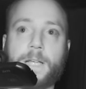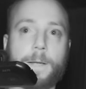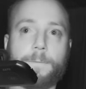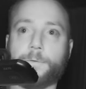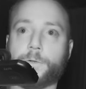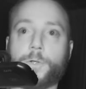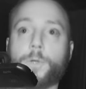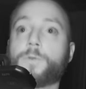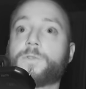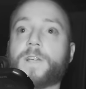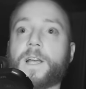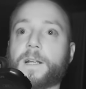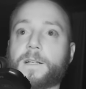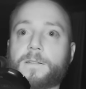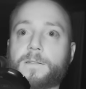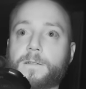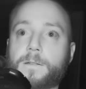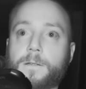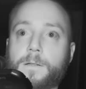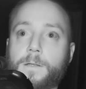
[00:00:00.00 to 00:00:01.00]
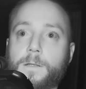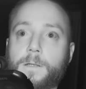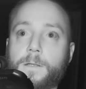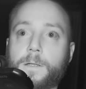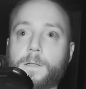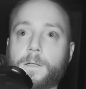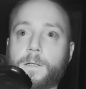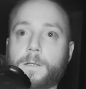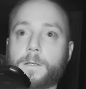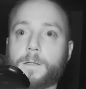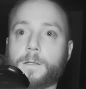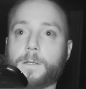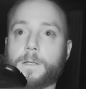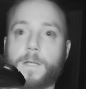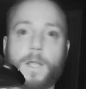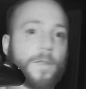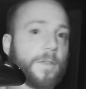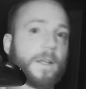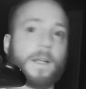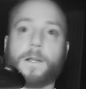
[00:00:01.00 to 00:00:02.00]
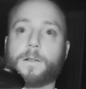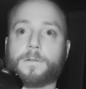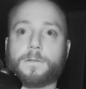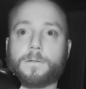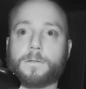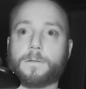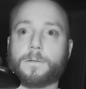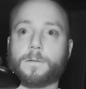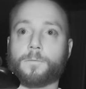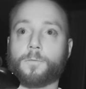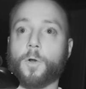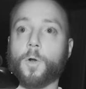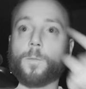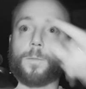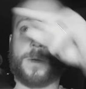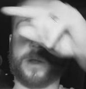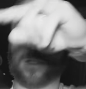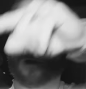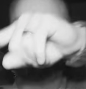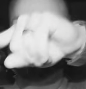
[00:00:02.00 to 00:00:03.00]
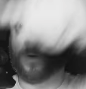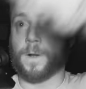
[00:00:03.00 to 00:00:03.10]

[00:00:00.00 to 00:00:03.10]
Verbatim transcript: time for two seconds. Right. Nothing else. The rope is